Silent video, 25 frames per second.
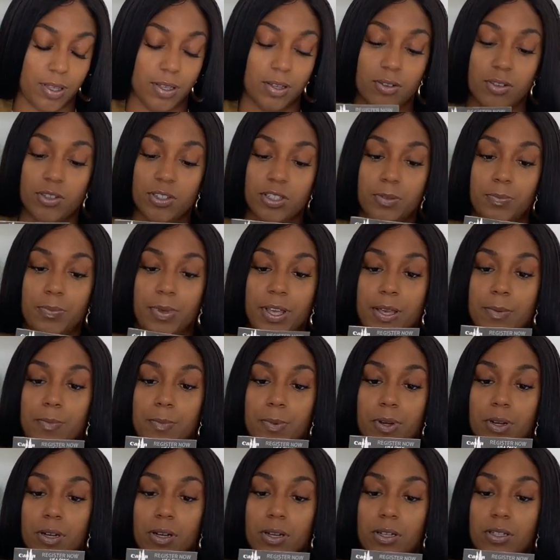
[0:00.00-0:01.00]
Here's a
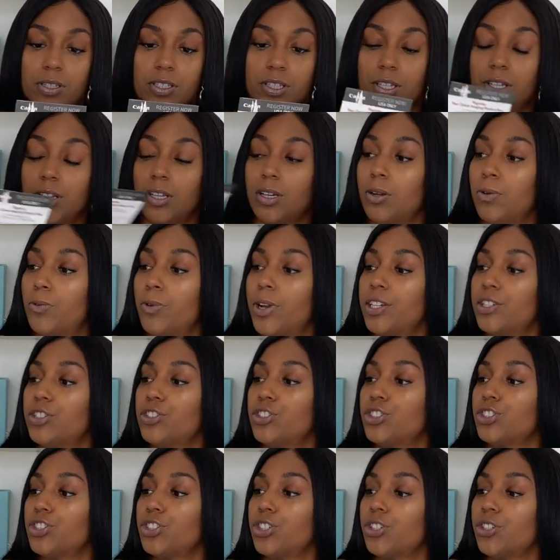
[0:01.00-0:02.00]
paper to
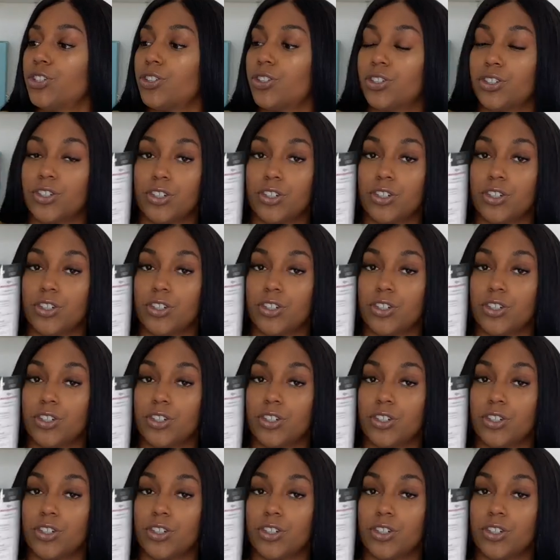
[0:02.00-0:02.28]
register